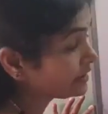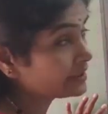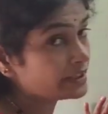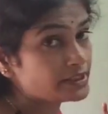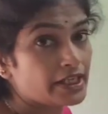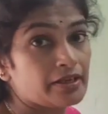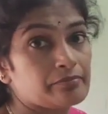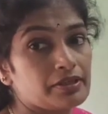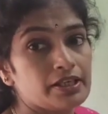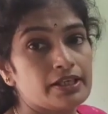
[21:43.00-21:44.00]
Let A
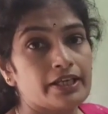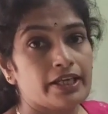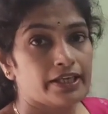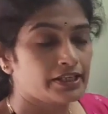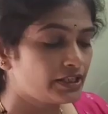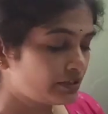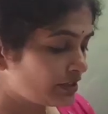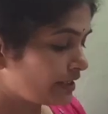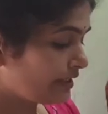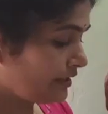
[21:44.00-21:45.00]
be any
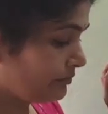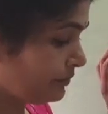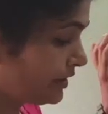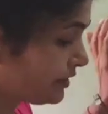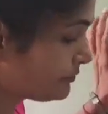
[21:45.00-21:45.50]
real number